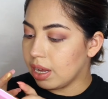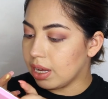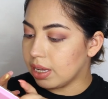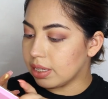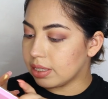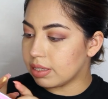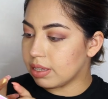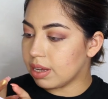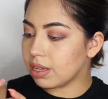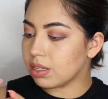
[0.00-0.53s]

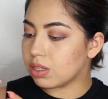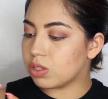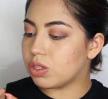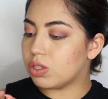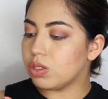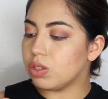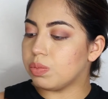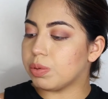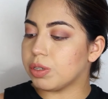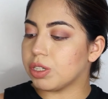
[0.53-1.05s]
It's not
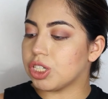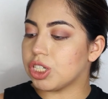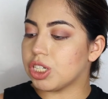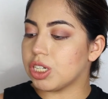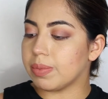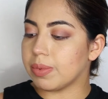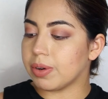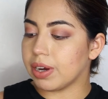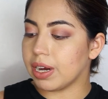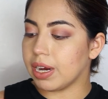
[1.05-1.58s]
super
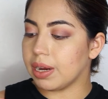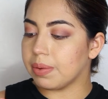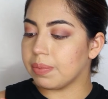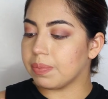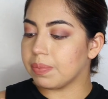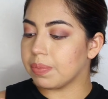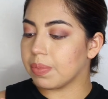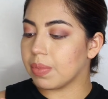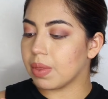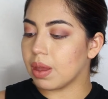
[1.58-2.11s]
shimmery,
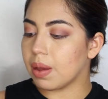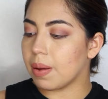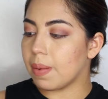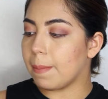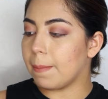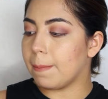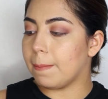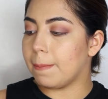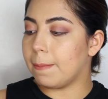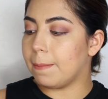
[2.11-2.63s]

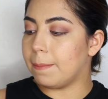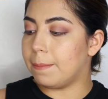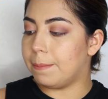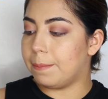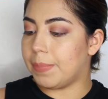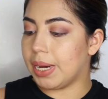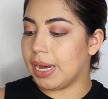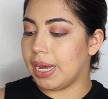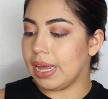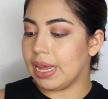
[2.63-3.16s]

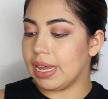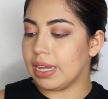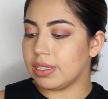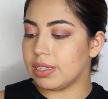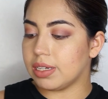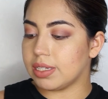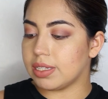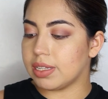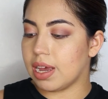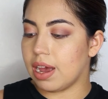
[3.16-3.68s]
but it
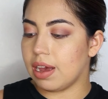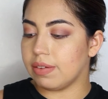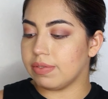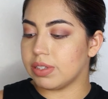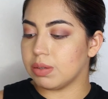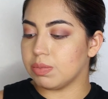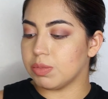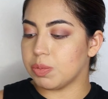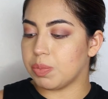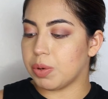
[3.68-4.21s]
does have
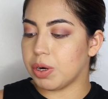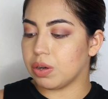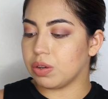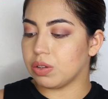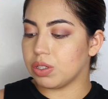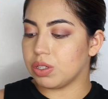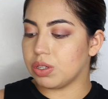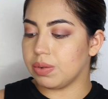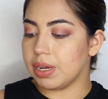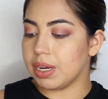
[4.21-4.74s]
some sparkle
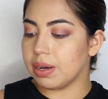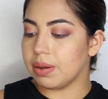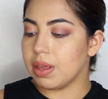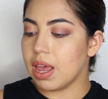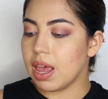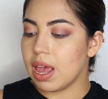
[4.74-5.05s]
to it.